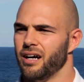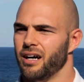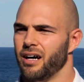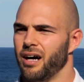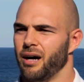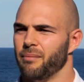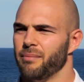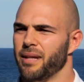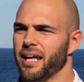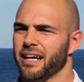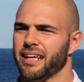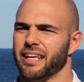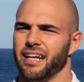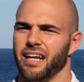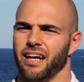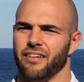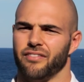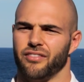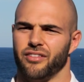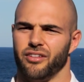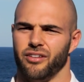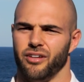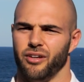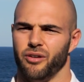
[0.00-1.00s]
I'm lucky
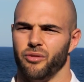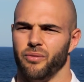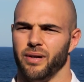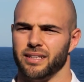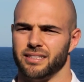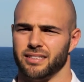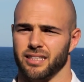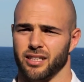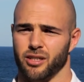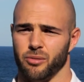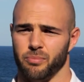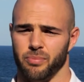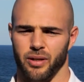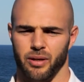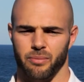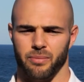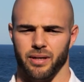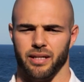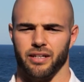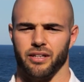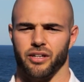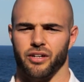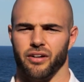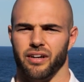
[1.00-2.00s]
enough to, once I complete
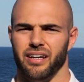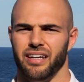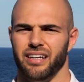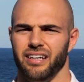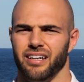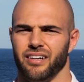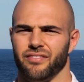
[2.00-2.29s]
my degree,